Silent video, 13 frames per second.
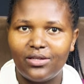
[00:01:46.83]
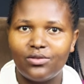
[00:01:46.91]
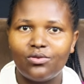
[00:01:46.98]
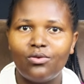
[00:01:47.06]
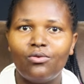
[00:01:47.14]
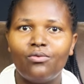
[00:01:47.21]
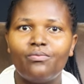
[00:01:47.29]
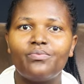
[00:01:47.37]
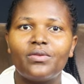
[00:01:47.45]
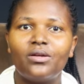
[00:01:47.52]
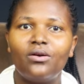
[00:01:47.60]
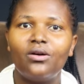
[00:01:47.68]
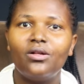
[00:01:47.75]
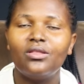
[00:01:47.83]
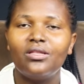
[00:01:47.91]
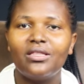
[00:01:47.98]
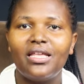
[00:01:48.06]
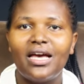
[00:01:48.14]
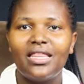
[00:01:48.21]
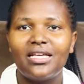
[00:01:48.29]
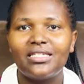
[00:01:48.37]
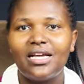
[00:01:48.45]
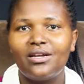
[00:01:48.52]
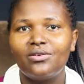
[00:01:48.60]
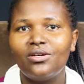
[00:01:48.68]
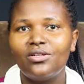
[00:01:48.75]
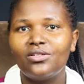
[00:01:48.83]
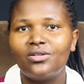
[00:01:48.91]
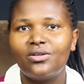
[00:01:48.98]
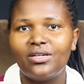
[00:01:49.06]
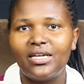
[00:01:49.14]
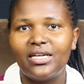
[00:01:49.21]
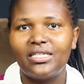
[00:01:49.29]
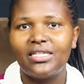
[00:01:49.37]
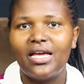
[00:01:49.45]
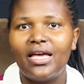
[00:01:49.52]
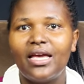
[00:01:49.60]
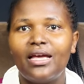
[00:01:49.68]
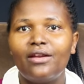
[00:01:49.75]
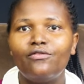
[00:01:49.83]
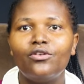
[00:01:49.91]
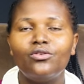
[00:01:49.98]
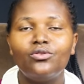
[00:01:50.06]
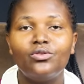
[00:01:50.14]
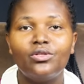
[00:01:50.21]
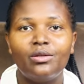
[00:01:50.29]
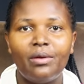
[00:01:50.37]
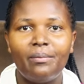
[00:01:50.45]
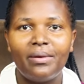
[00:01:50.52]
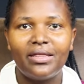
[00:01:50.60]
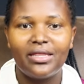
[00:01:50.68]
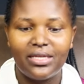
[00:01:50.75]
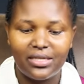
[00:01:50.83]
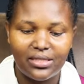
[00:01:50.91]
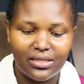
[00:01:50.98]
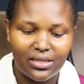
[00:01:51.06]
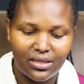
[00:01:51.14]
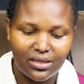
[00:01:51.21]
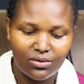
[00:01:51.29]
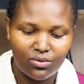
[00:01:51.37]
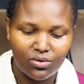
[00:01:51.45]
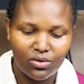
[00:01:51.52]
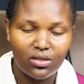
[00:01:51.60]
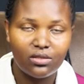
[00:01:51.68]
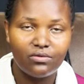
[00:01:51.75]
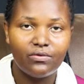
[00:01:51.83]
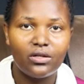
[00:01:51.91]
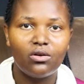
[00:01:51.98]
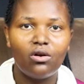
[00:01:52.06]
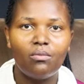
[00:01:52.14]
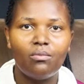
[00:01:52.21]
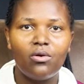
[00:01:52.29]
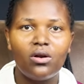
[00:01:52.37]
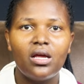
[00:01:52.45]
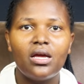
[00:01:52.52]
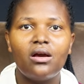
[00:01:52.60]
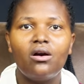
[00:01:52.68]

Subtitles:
So, all the others are not correct. And for you to remember this question is very common.